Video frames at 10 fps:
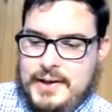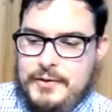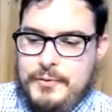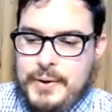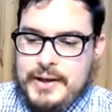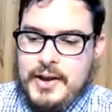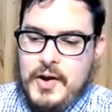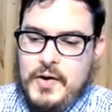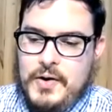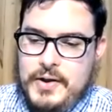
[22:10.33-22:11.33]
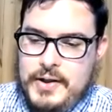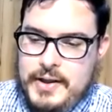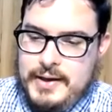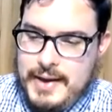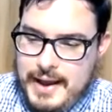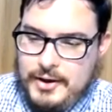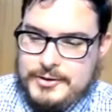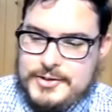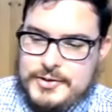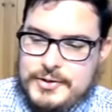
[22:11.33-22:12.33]
If we go
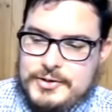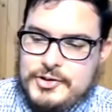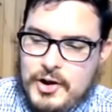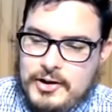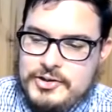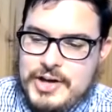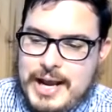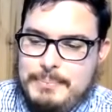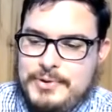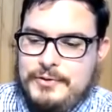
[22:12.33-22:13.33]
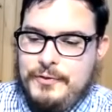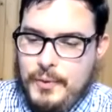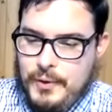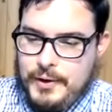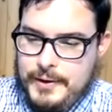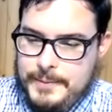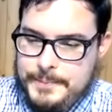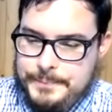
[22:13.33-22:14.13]
now to John chapter 4,